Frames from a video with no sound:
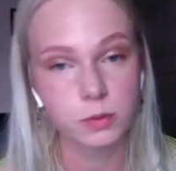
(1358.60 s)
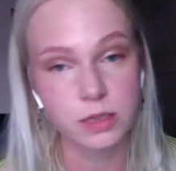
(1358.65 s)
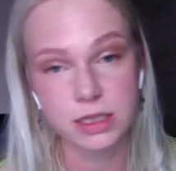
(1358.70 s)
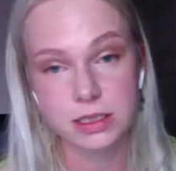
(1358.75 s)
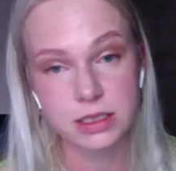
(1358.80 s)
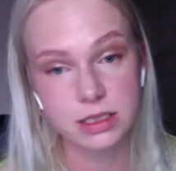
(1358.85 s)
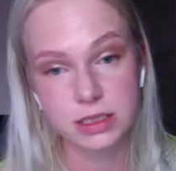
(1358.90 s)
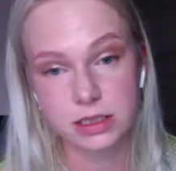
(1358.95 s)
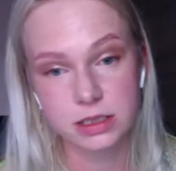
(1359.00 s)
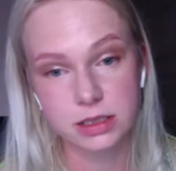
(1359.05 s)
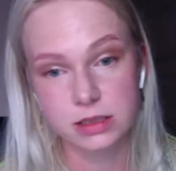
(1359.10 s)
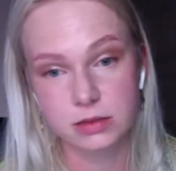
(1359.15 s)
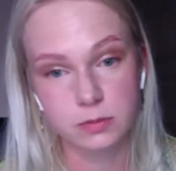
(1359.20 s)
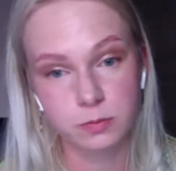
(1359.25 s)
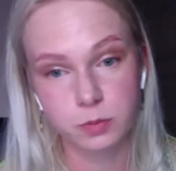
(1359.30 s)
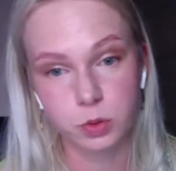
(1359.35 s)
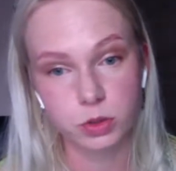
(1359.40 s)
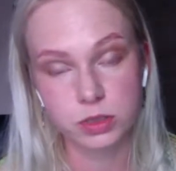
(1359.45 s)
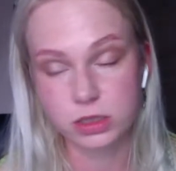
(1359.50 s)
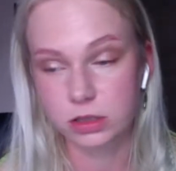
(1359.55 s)
You
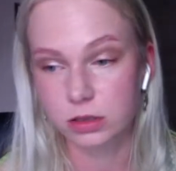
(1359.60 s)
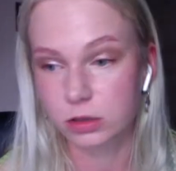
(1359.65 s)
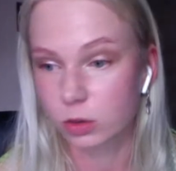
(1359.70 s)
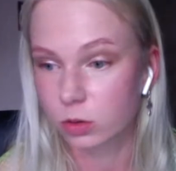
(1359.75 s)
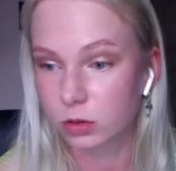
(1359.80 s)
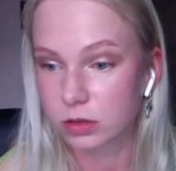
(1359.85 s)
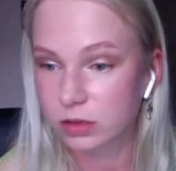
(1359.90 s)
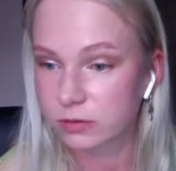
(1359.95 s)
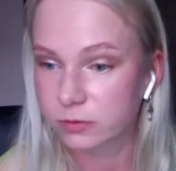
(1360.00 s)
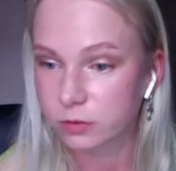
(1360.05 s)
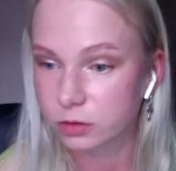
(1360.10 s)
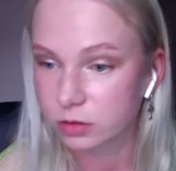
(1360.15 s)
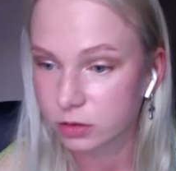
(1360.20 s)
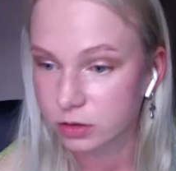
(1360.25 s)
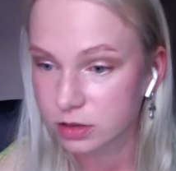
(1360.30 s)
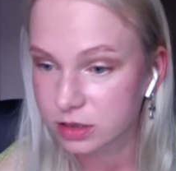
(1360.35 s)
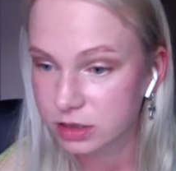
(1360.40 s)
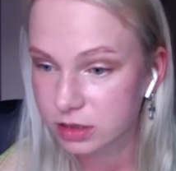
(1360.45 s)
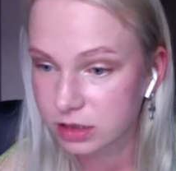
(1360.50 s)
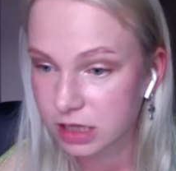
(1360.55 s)
must post all the
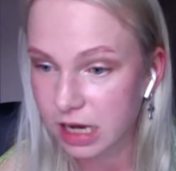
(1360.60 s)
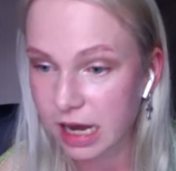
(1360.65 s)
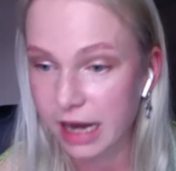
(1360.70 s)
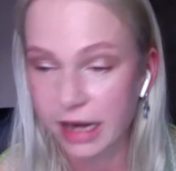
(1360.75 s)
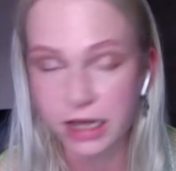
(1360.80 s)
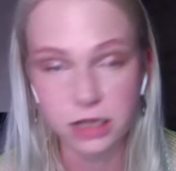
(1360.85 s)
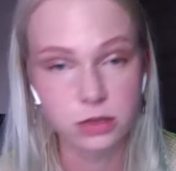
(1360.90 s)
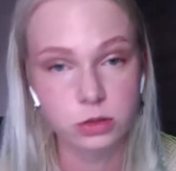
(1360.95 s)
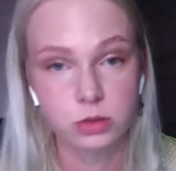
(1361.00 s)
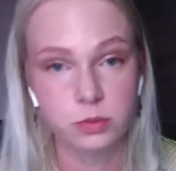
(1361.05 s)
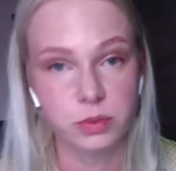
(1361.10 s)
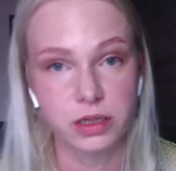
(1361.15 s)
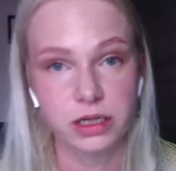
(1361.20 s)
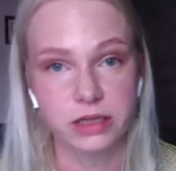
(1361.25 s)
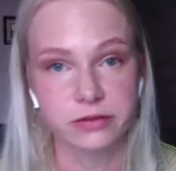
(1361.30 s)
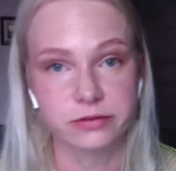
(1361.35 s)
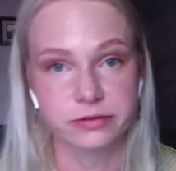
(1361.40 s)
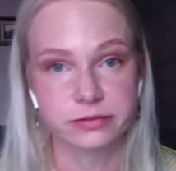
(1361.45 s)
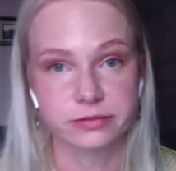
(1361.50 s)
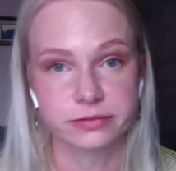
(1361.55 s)
photos. I don't
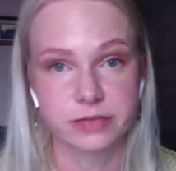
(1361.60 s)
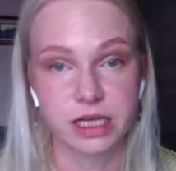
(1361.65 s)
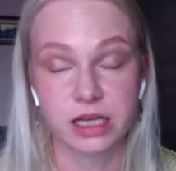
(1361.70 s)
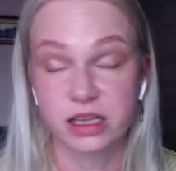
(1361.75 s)
believe.